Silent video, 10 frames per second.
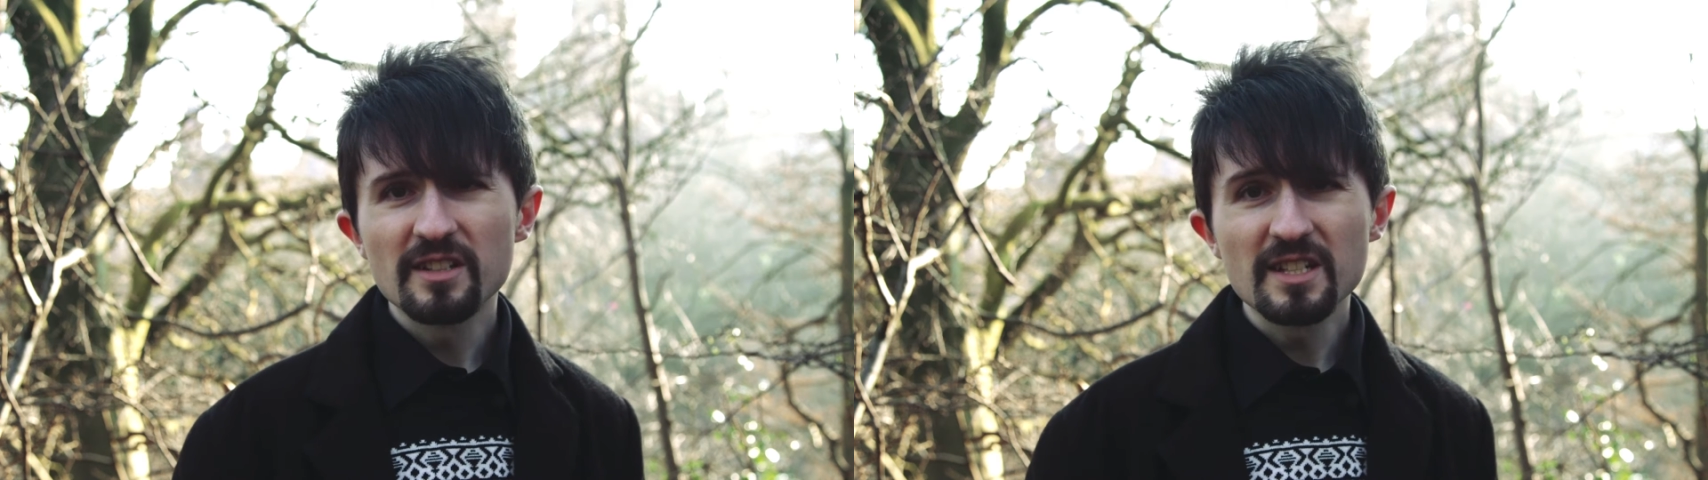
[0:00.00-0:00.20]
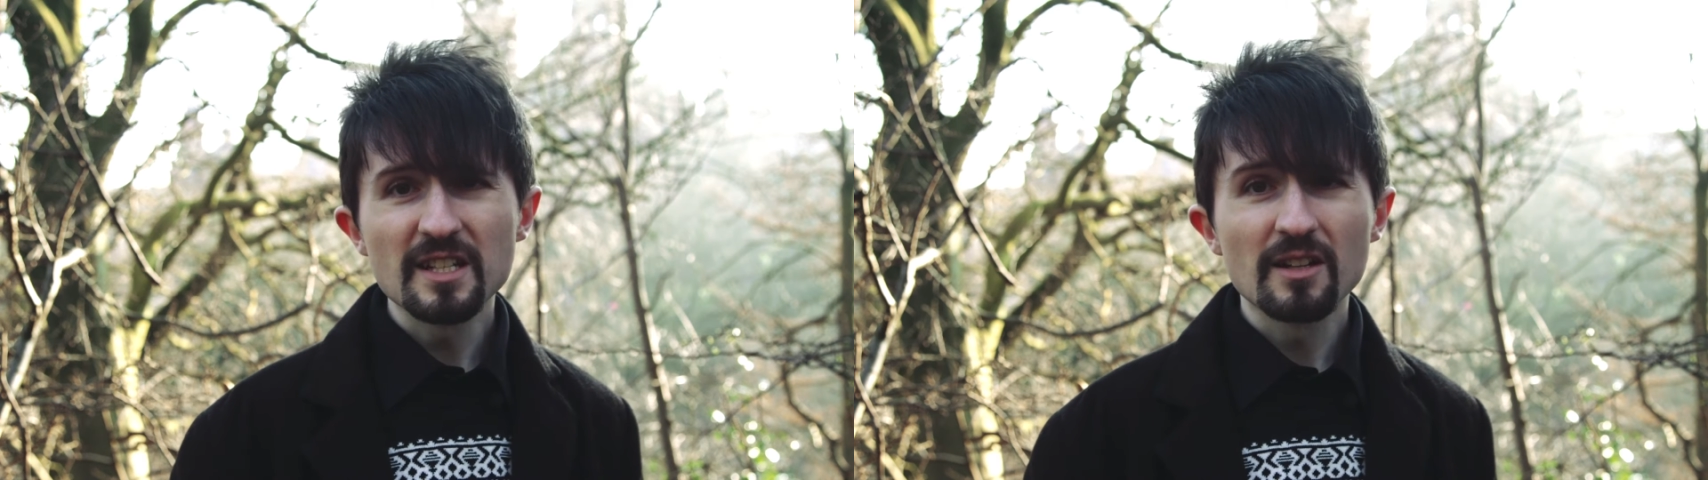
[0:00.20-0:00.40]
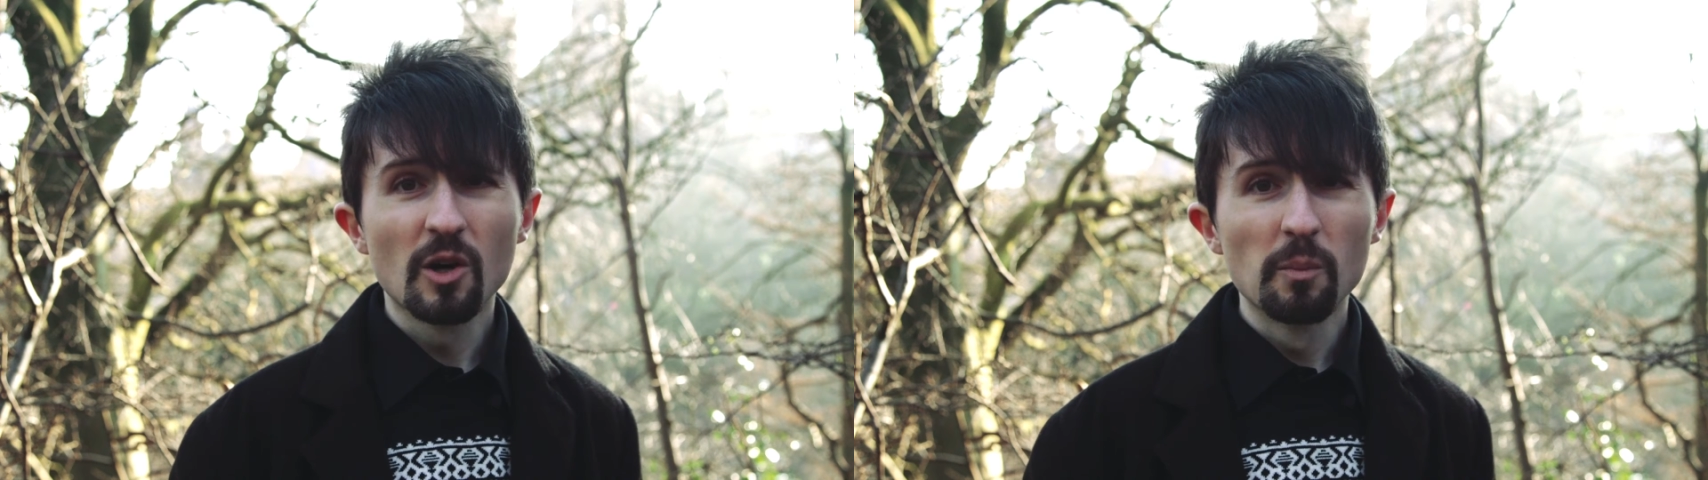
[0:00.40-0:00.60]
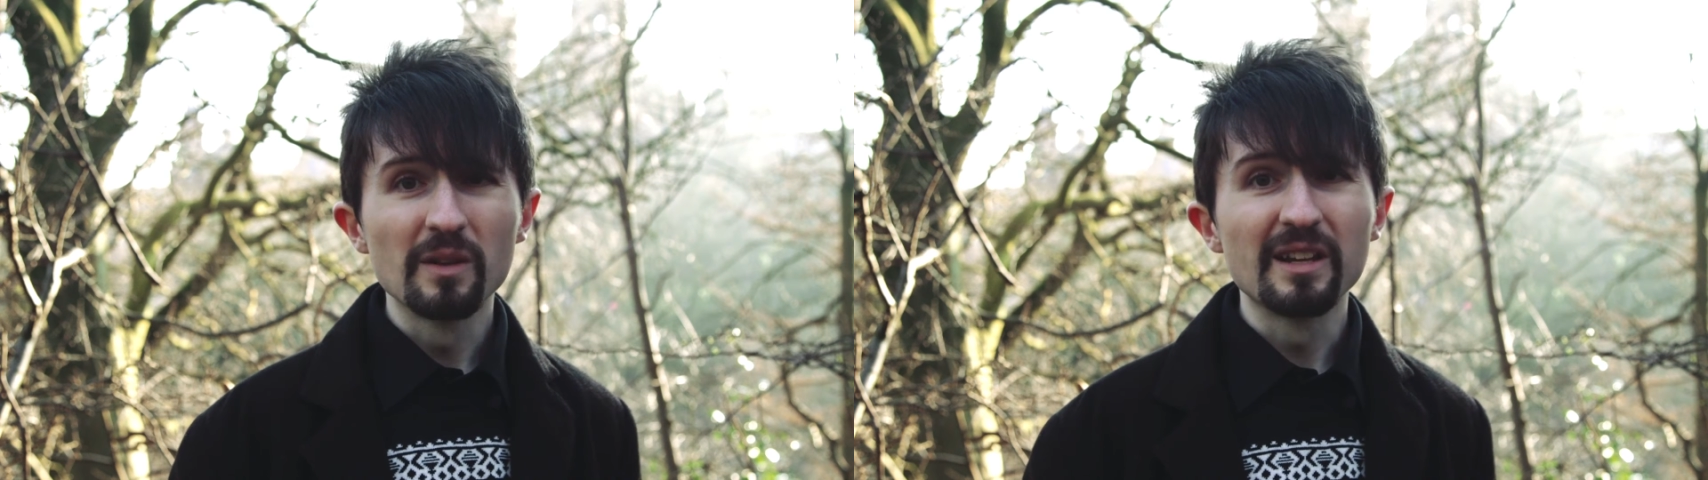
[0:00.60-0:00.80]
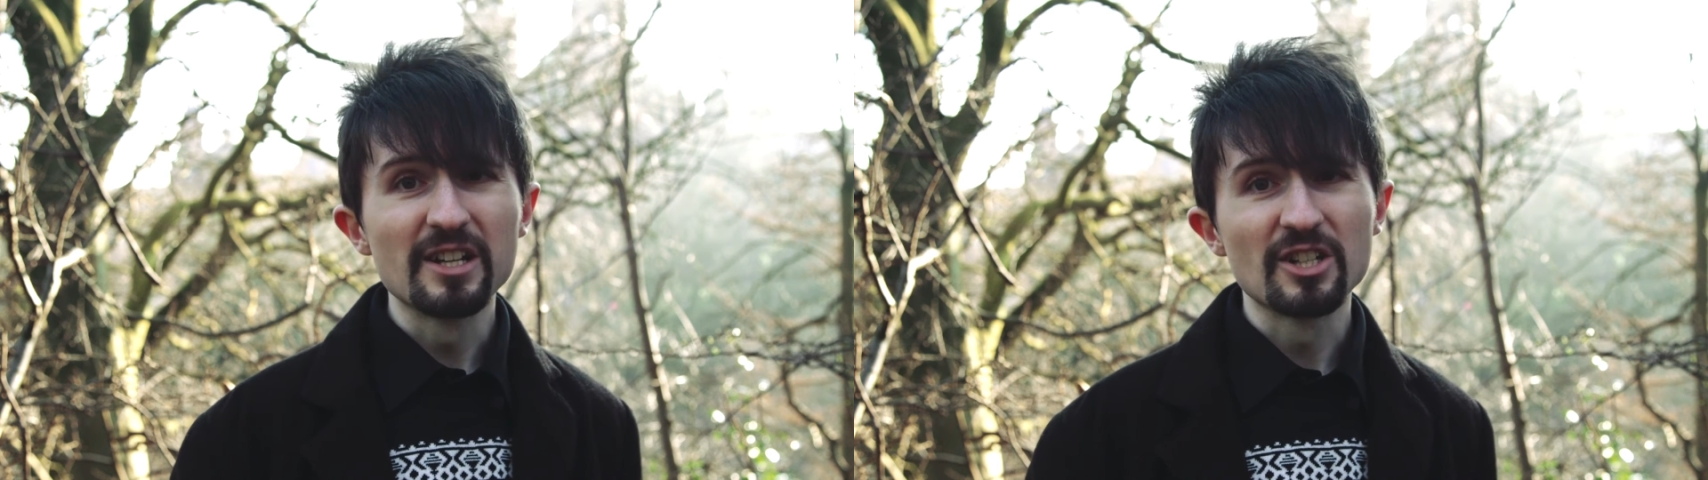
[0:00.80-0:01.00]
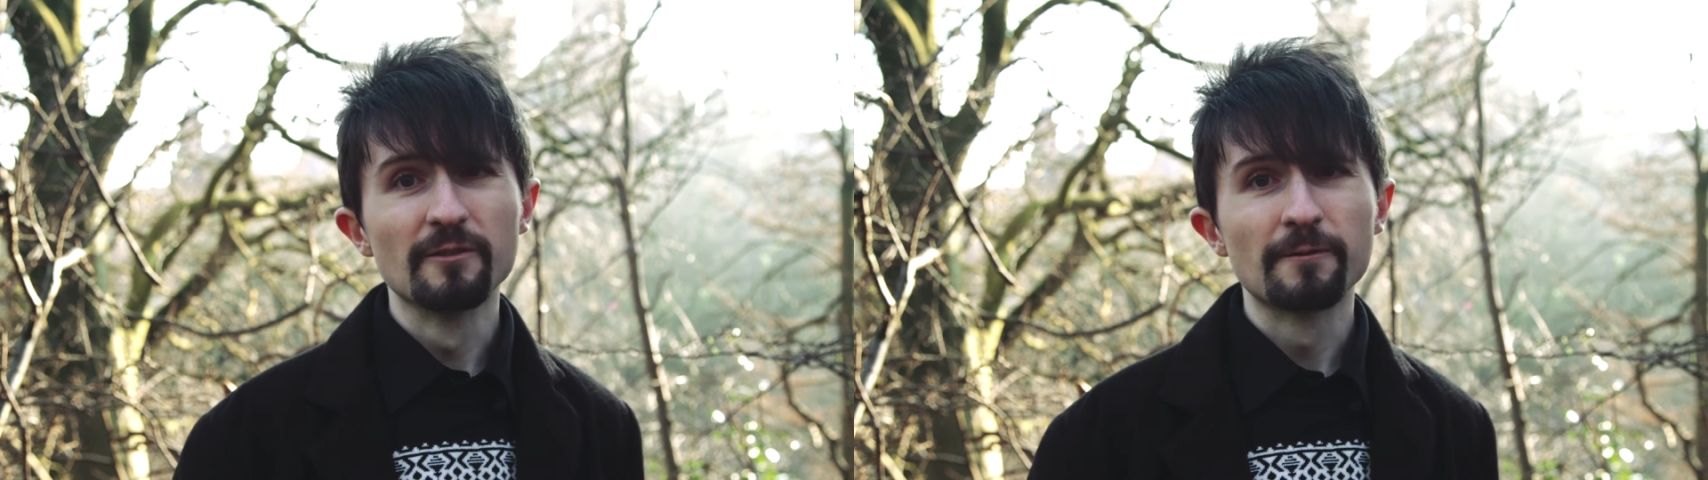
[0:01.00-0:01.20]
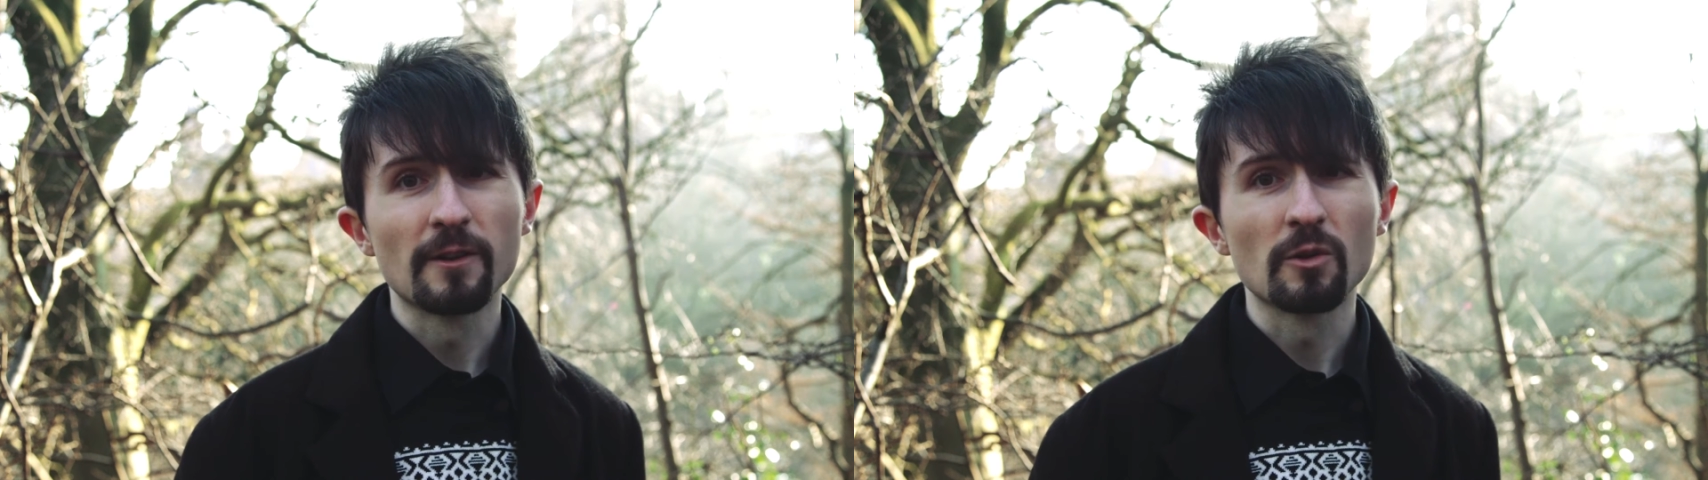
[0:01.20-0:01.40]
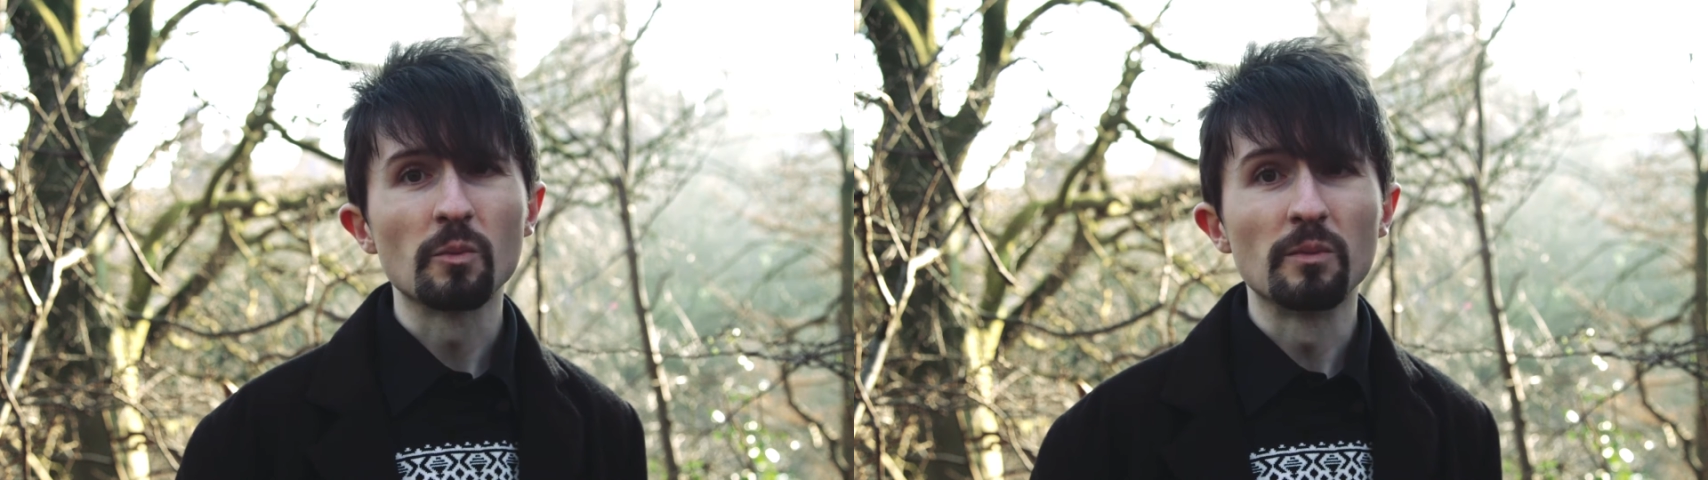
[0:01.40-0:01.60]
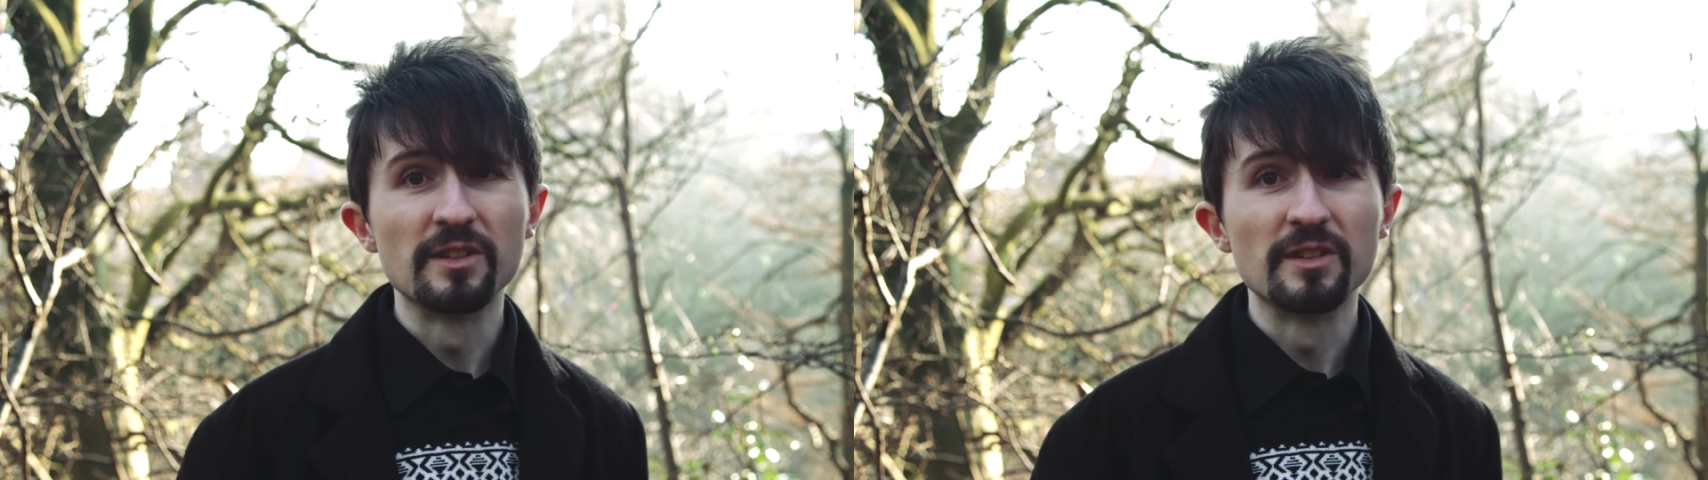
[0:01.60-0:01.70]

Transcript: this is a compilation film,